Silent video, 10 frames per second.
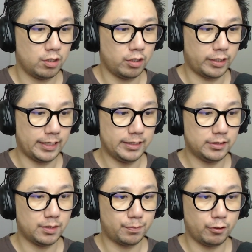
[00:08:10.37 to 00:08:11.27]
Okay, here's
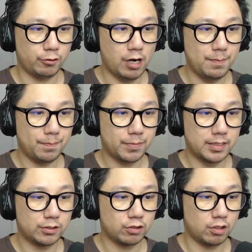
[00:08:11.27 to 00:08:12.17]
the program, the
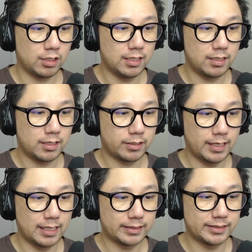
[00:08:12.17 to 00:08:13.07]
installer.
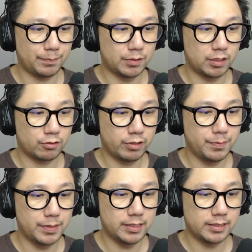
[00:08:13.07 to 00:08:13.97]
Okay, accept the
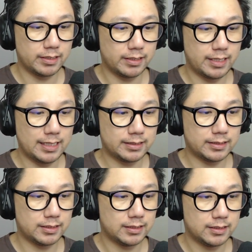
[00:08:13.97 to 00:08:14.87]
agreement.
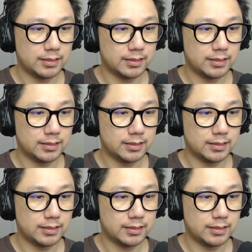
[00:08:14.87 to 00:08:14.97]
Next.